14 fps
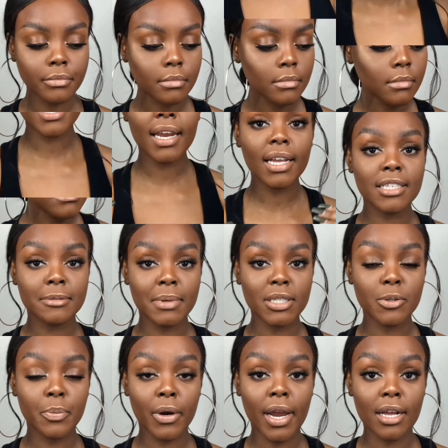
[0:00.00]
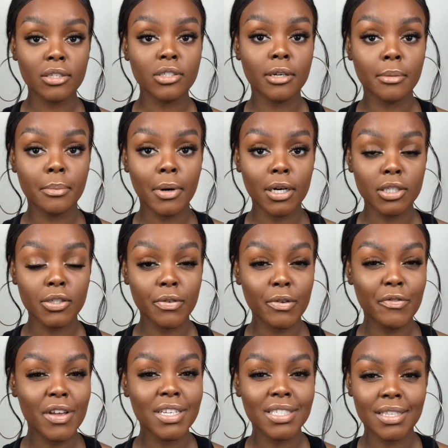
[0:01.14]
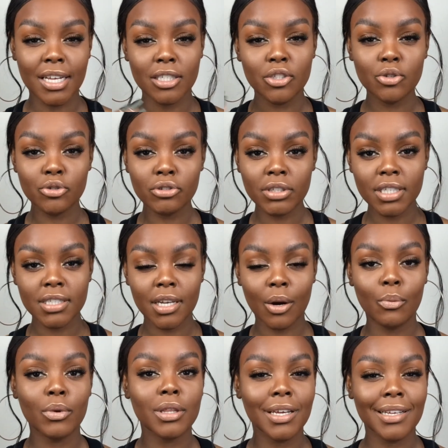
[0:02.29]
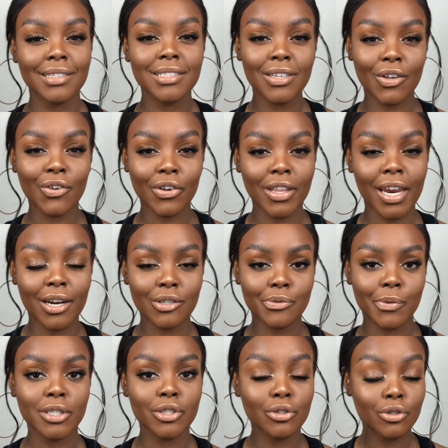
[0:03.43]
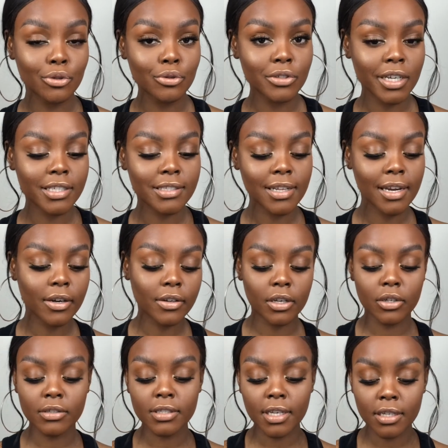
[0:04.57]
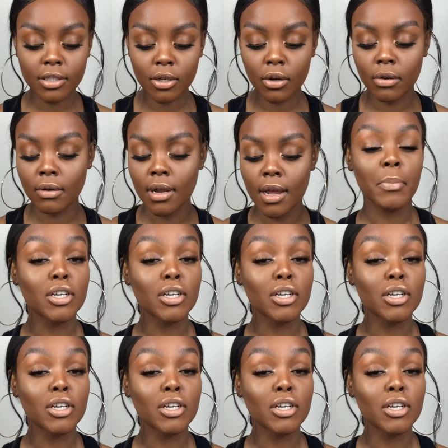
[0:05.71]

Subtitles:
Highlighting is meant to bring out certain parts of your face, and that's usually done with a concealer that is 1 to 2 shades lighter than your skin tone.